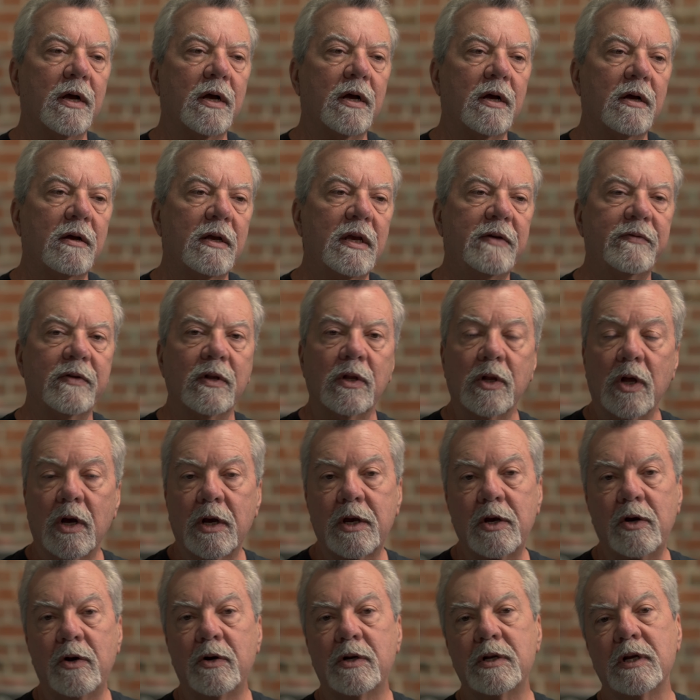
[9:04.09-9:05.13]
Even
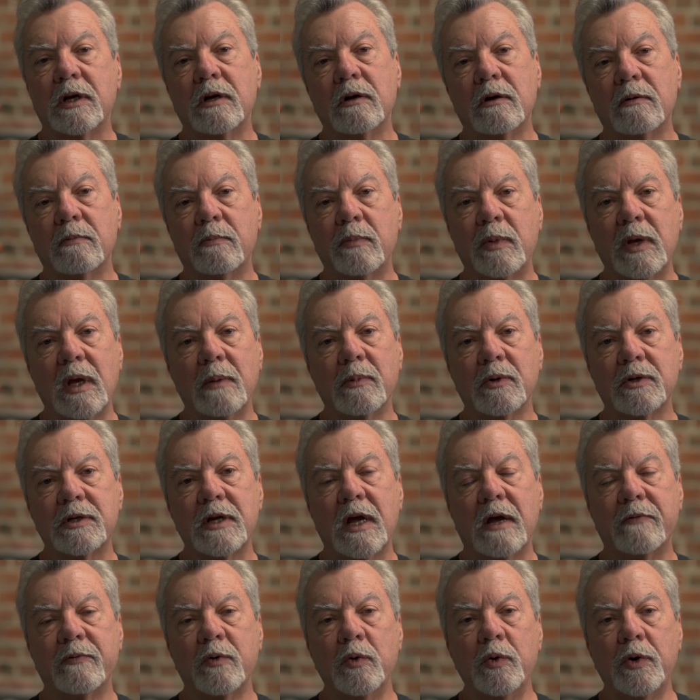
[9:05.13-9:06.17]
luckier to be able to
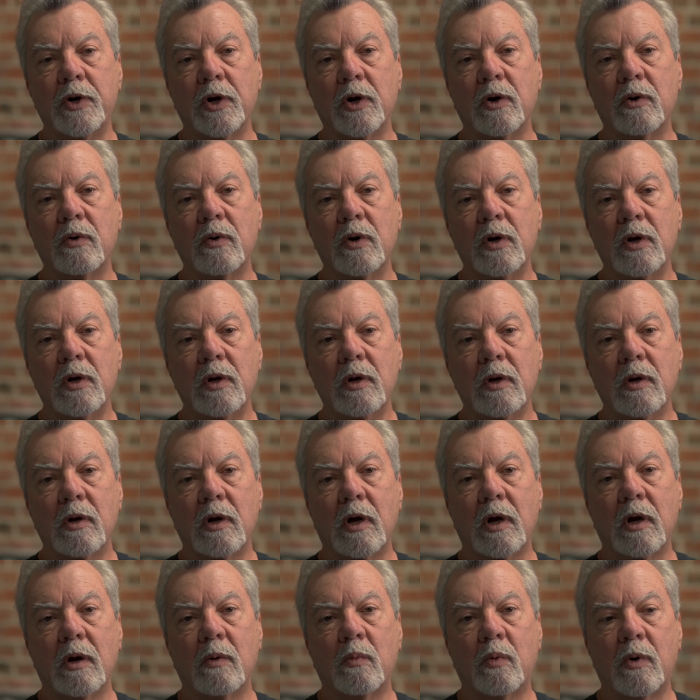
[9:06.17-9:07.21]
have Udo
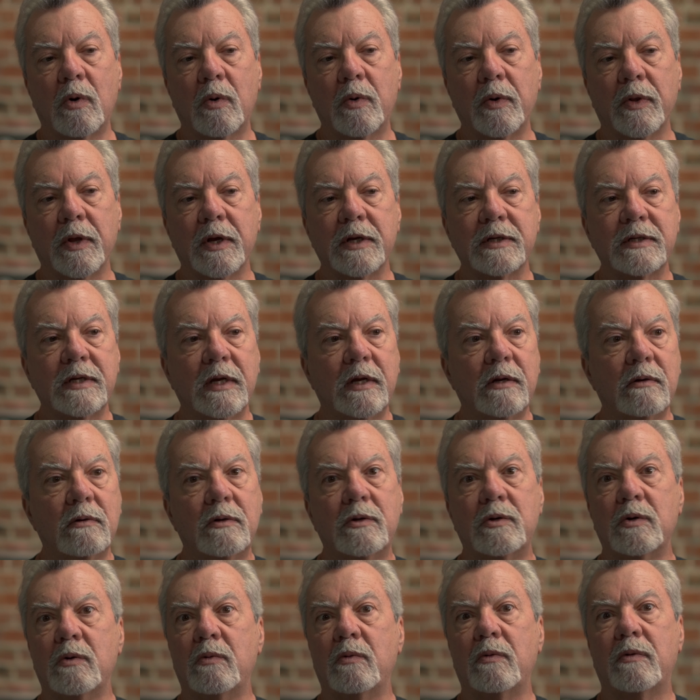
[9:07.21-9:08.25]
work with us and
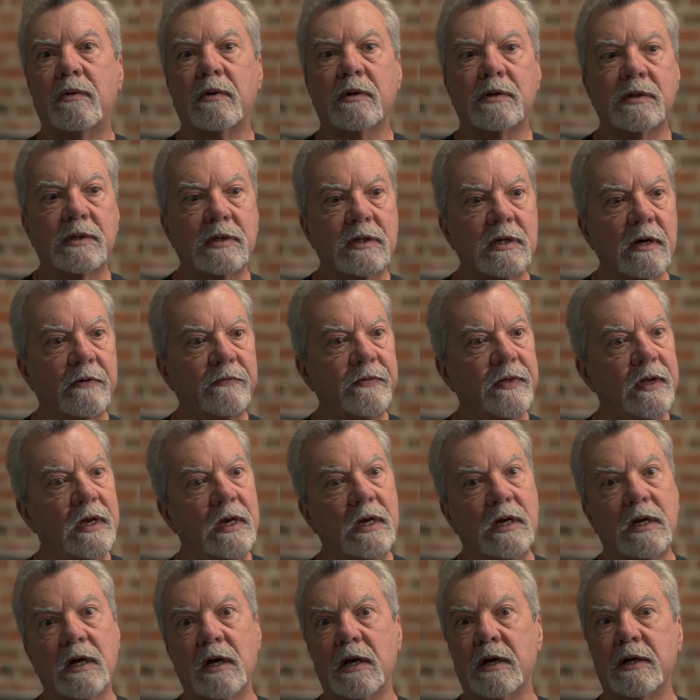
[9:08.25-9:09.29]
do the stuff that he
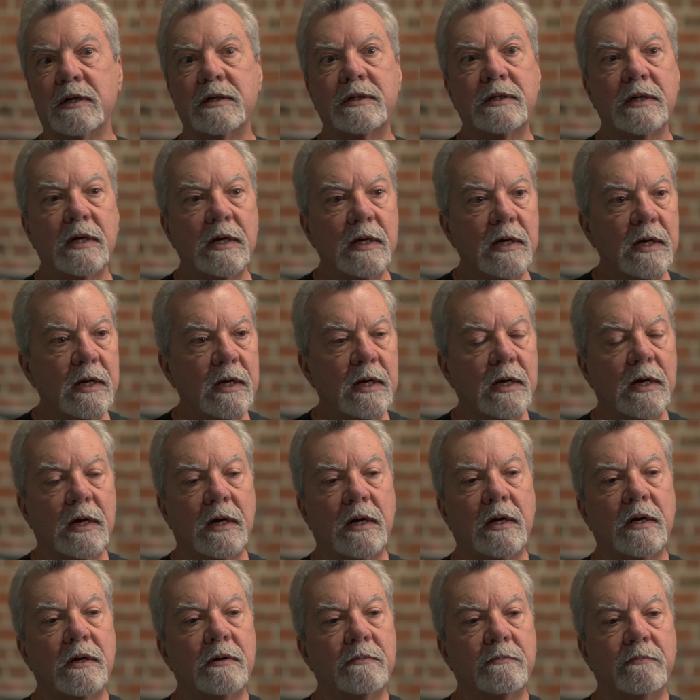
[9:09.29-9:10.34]
does.
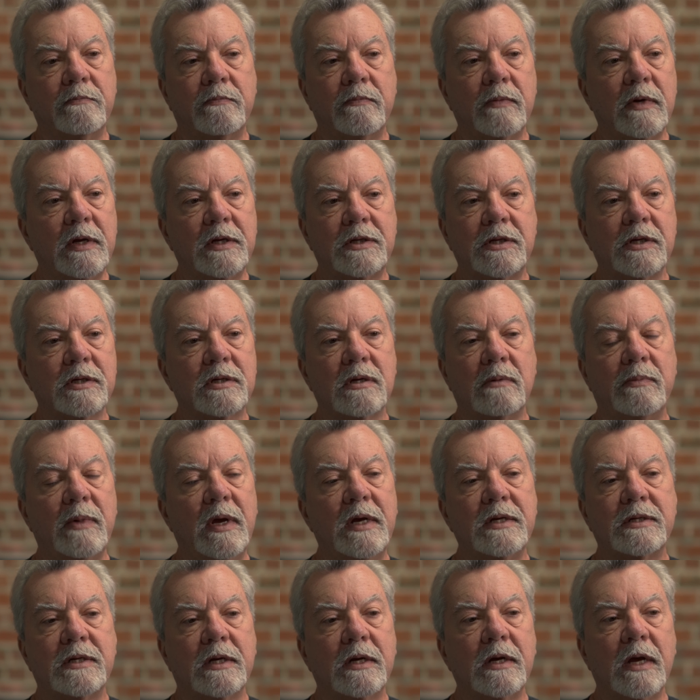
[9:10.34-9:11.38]
It's just
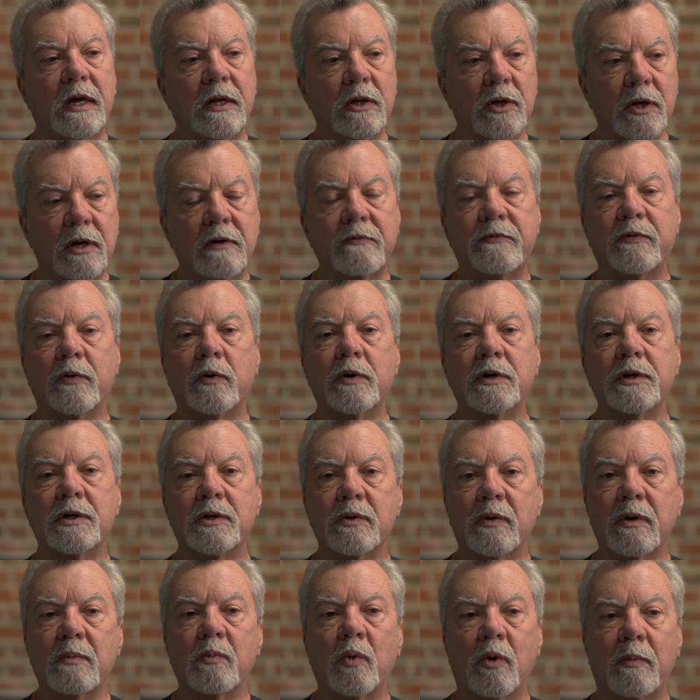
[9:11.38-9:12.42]
amazing, and looking forward to
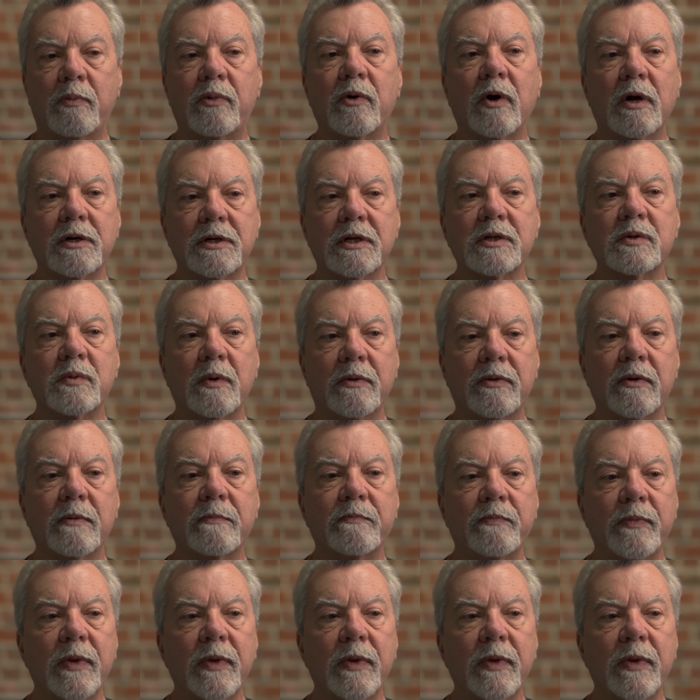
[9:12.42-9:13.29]
doing more projects with him.